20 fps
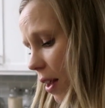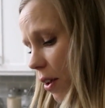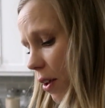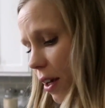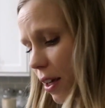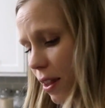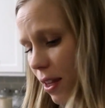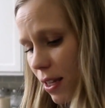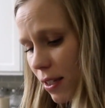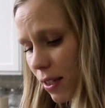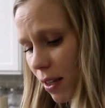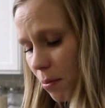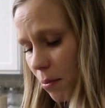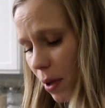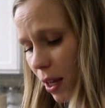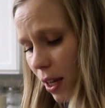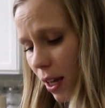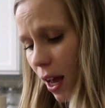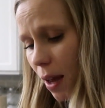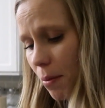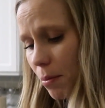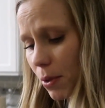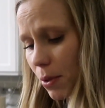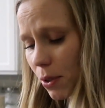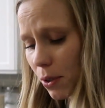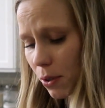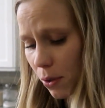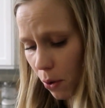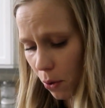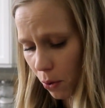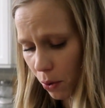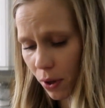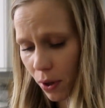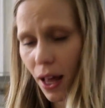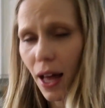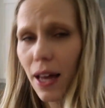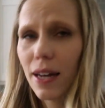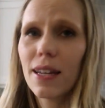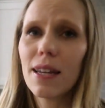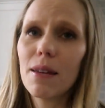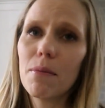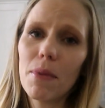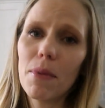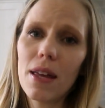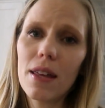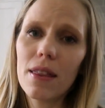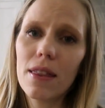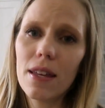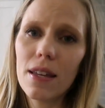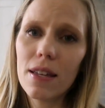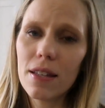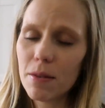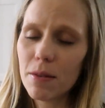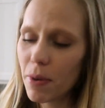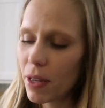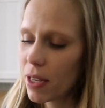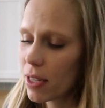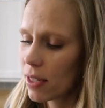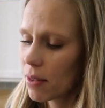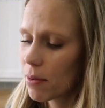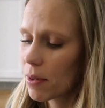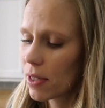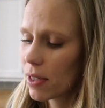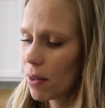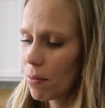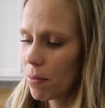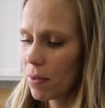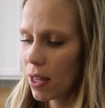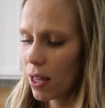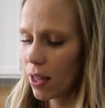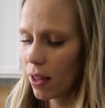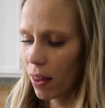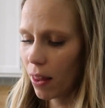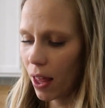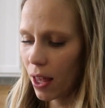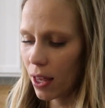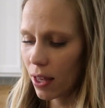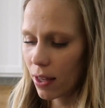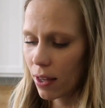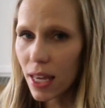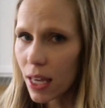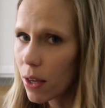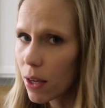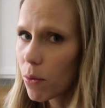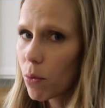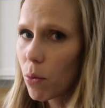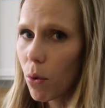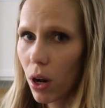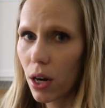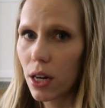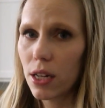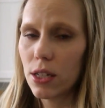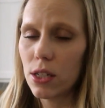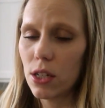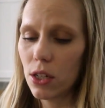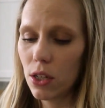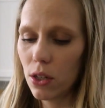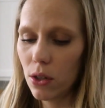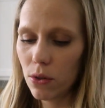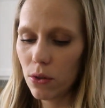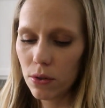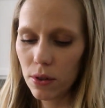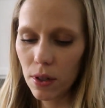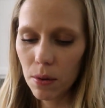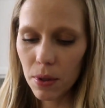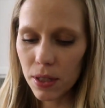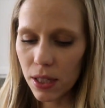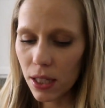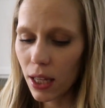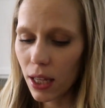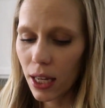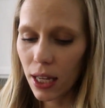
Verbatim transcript: I look at these, I'm like, I'm so glad he made these because yeah. it was something like he wanted to do. Yep. It wasn't